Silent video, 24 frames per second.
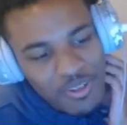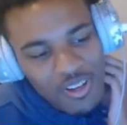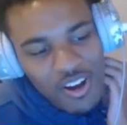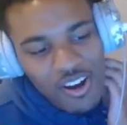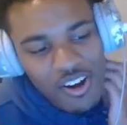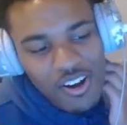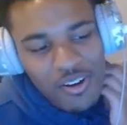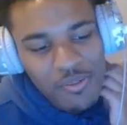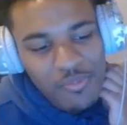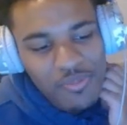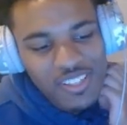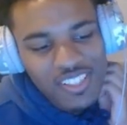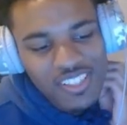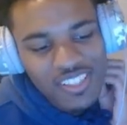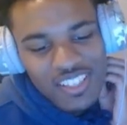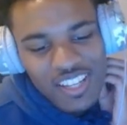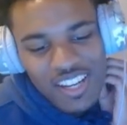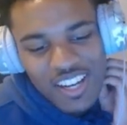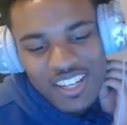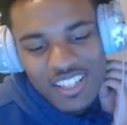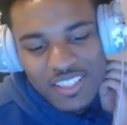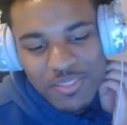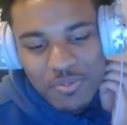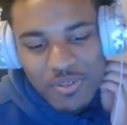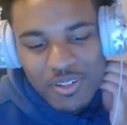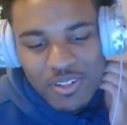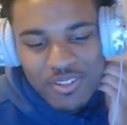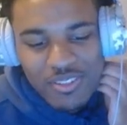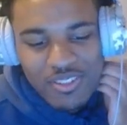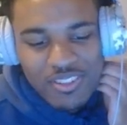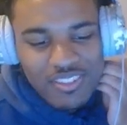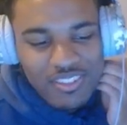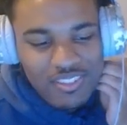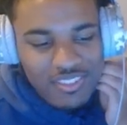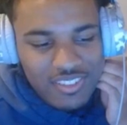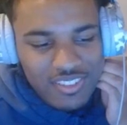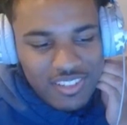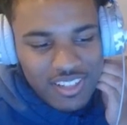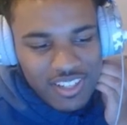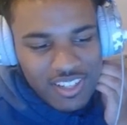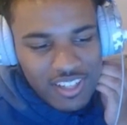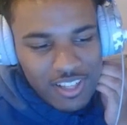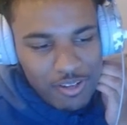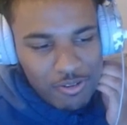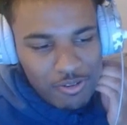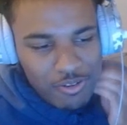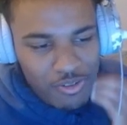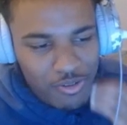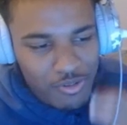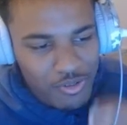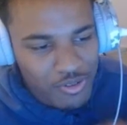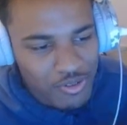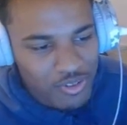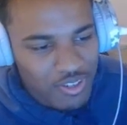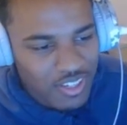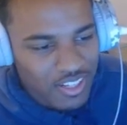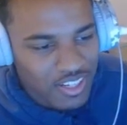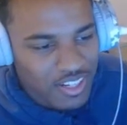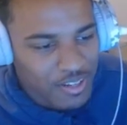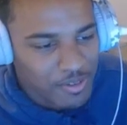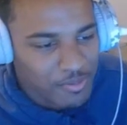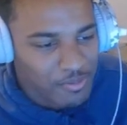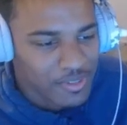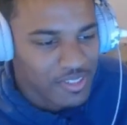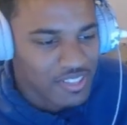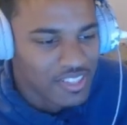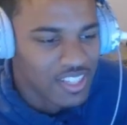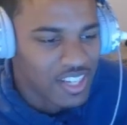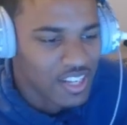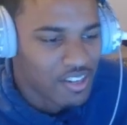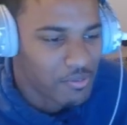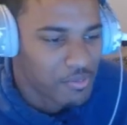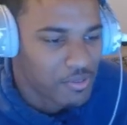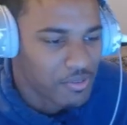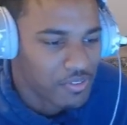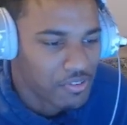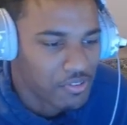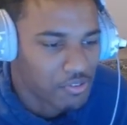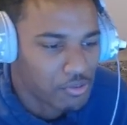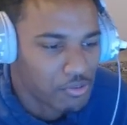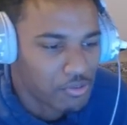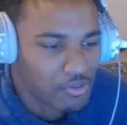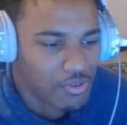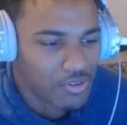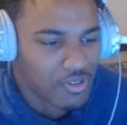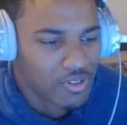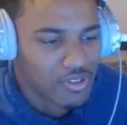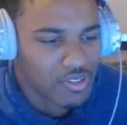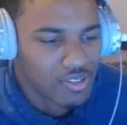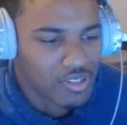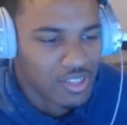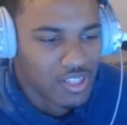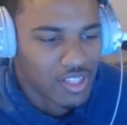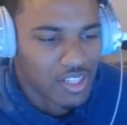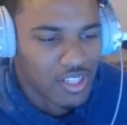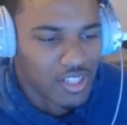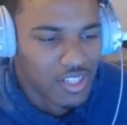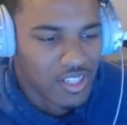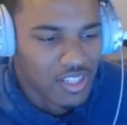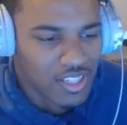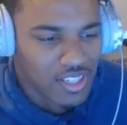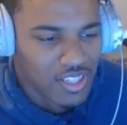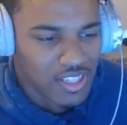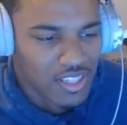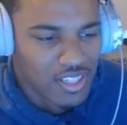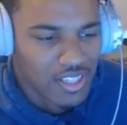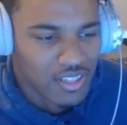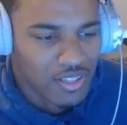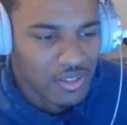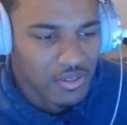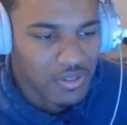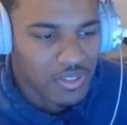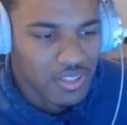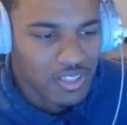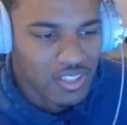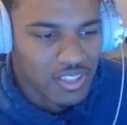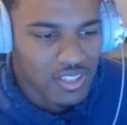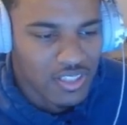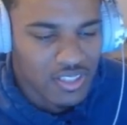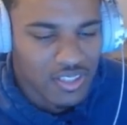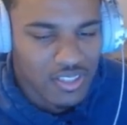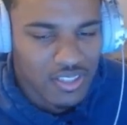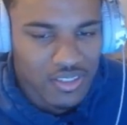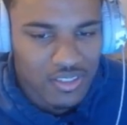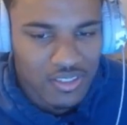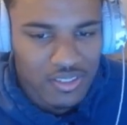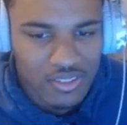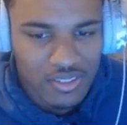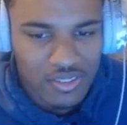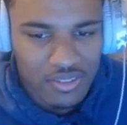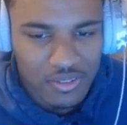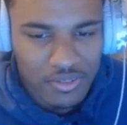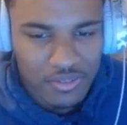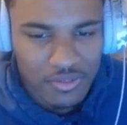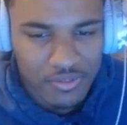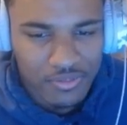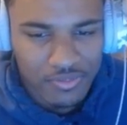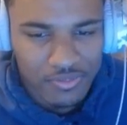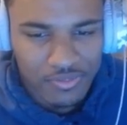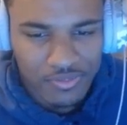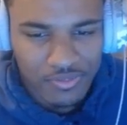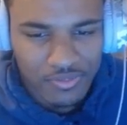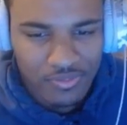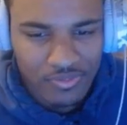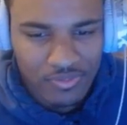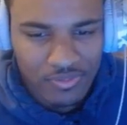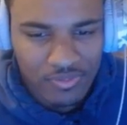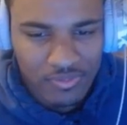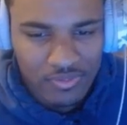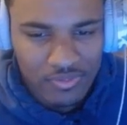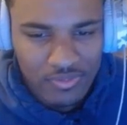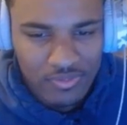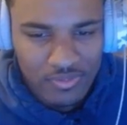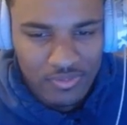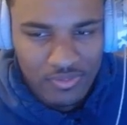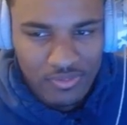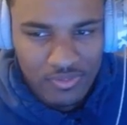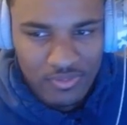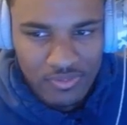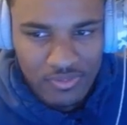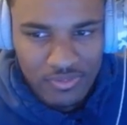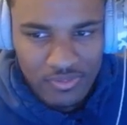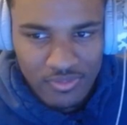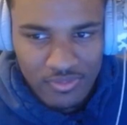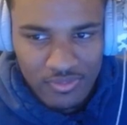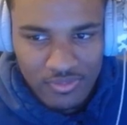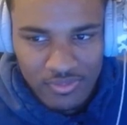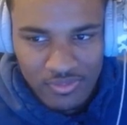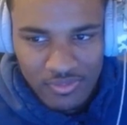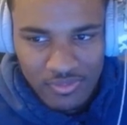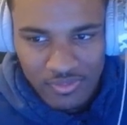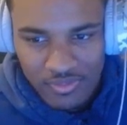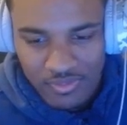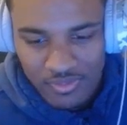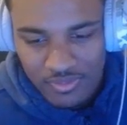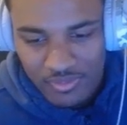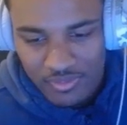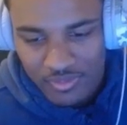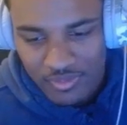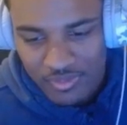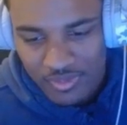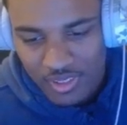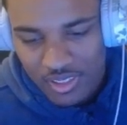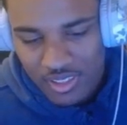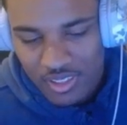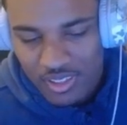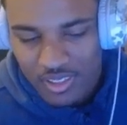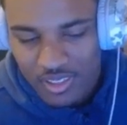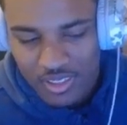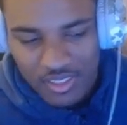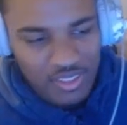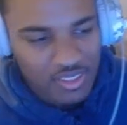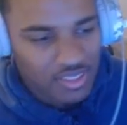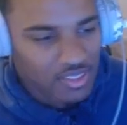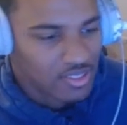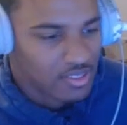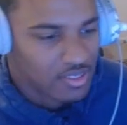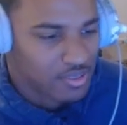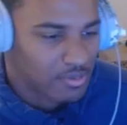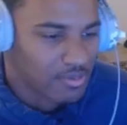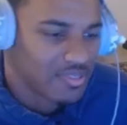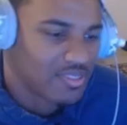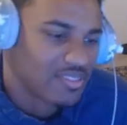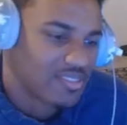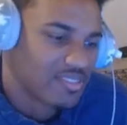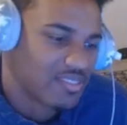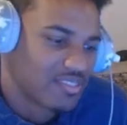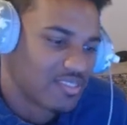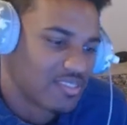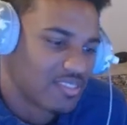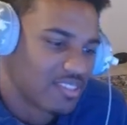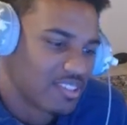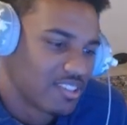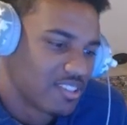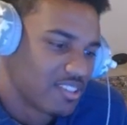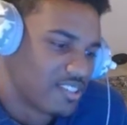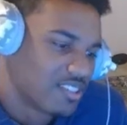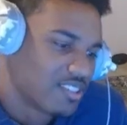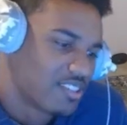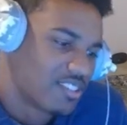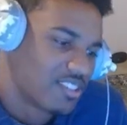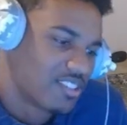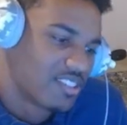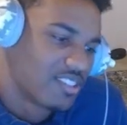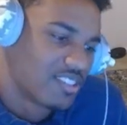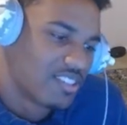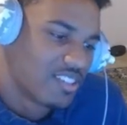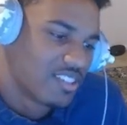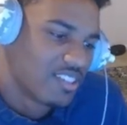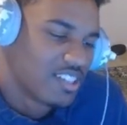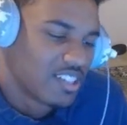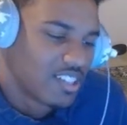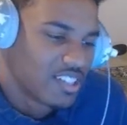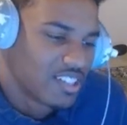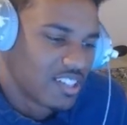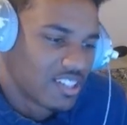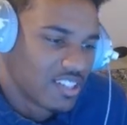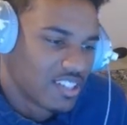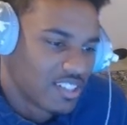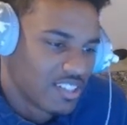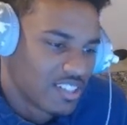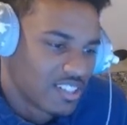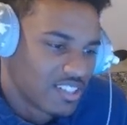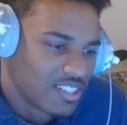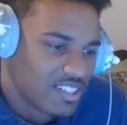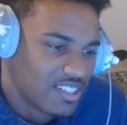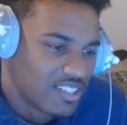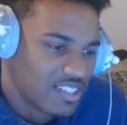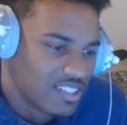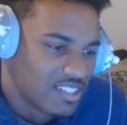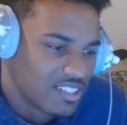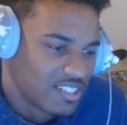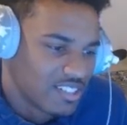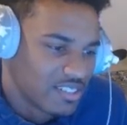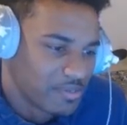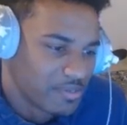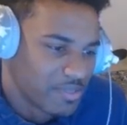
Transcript: all miss shots, bro. Yeah, like no, he ain't never miss shot, bro. You injured playing right now? What? He made that. oh yeah. All right. Two eight. Eight two. Chill.